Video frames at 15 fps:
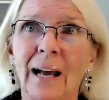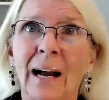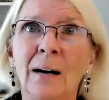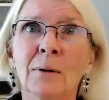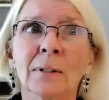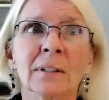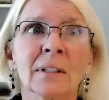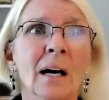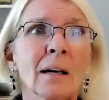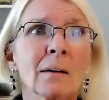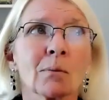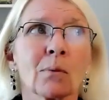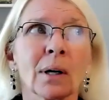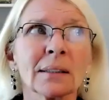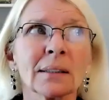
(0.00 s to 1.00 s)
I would
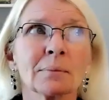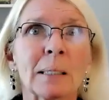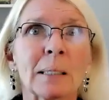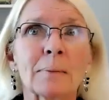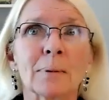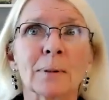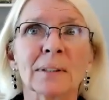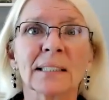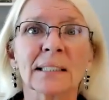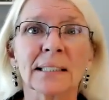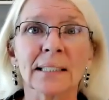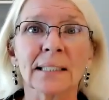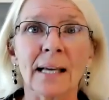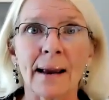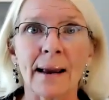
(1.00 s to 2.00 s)
not want people to
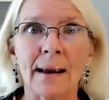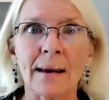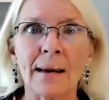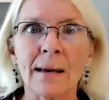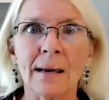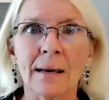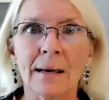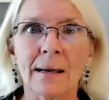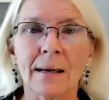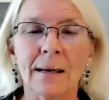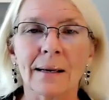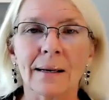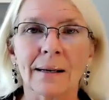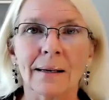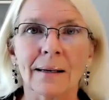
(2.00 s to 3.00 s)
say
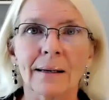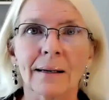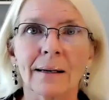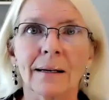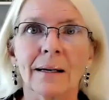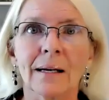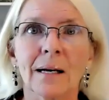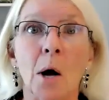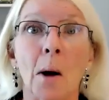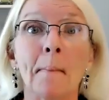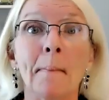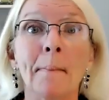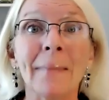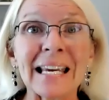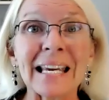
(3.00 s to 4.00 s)

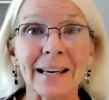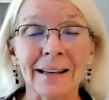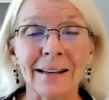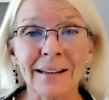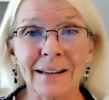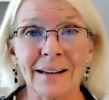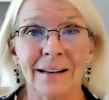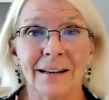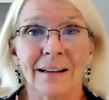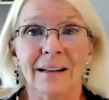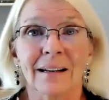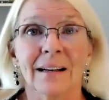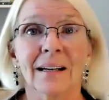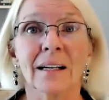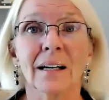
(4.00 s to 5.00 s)
mean
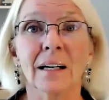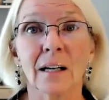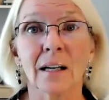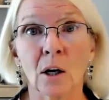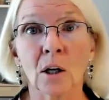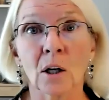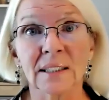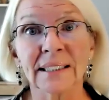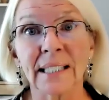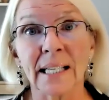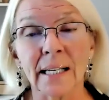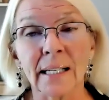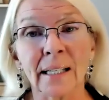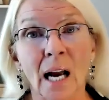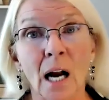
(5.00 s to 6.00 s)
or
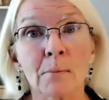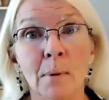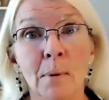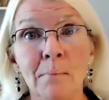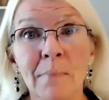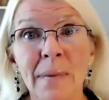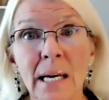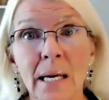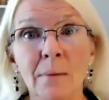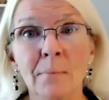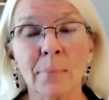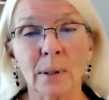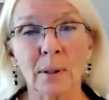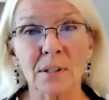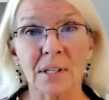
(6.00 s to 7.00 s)
say that I'm a
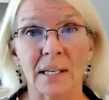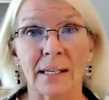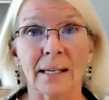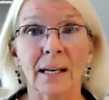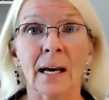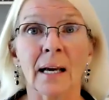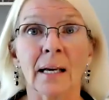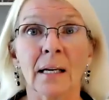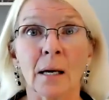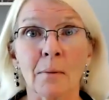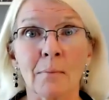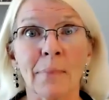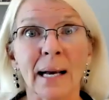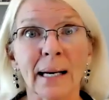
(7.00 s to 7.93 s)
mean person, that I come